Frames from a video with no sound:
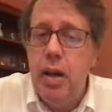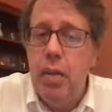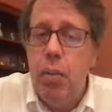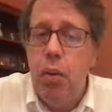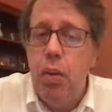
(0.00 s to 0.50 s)

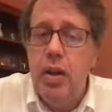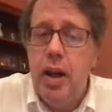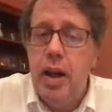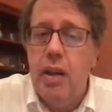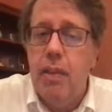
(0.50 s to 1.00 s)
important
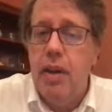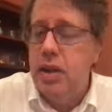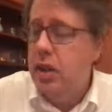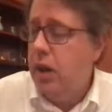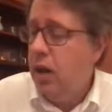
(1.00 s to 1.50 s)

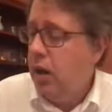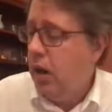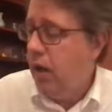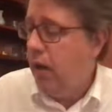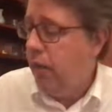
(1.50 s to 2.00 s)
documents
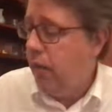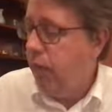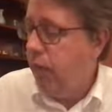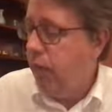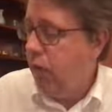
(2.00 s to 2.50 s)

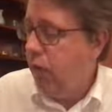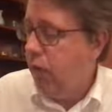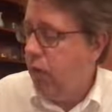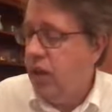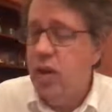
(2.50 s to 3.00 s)

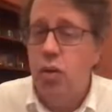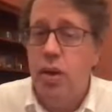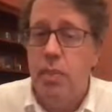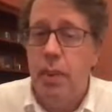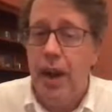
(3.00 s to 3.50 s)
for
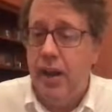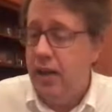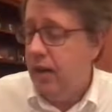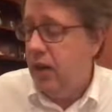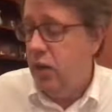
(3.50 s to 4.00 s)
centuries back in
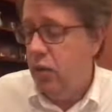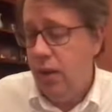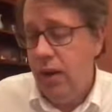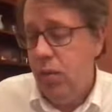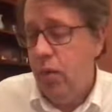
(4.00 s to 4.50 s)
the
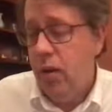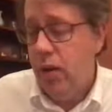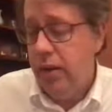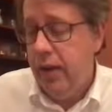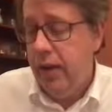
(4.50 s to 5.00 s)
history. It's one of the
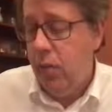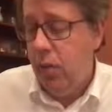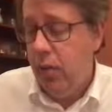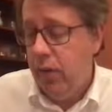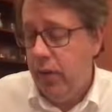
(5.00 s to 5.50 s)
leading
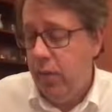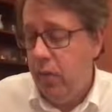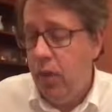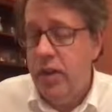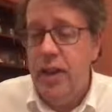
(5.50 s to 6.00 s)

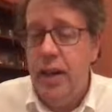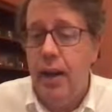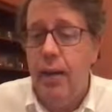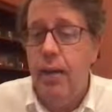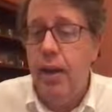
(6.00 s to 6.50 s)
world's
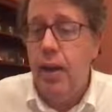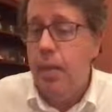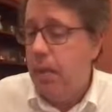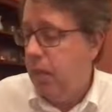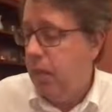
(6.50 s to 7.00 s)
leading
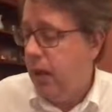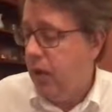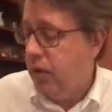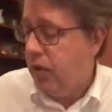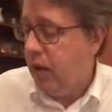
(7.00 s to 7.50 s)

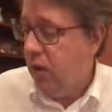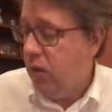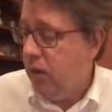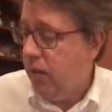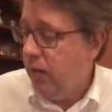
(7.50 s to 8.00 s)
mathematical
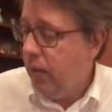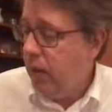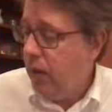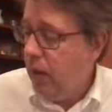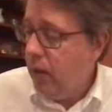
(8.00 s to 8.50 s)
centers.
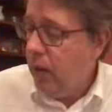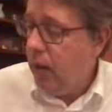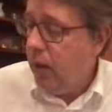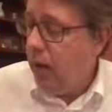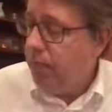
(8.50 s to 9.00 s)

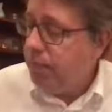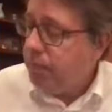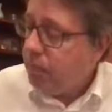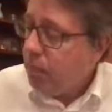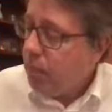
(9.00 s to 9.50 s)

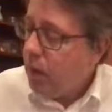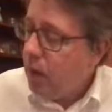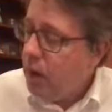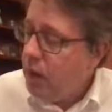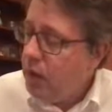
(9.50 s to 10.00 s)

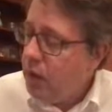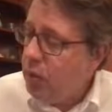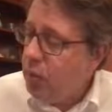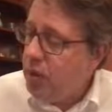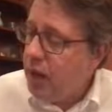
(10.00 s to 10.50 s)
And so
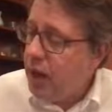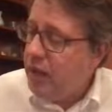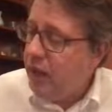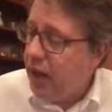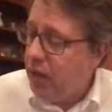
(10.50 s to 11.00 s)
this was not
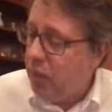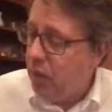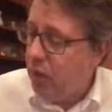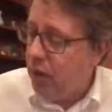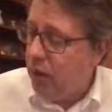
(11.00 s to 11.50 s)
the last
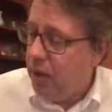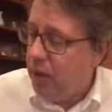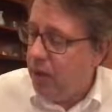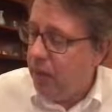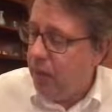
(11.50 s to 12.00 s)
word on
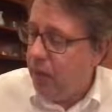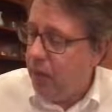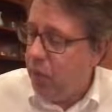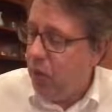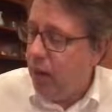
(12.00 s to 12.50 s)

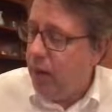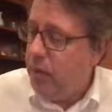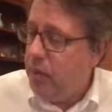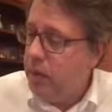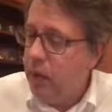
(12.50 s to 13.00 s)
tabulating
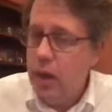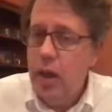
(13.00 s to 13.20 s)
primes.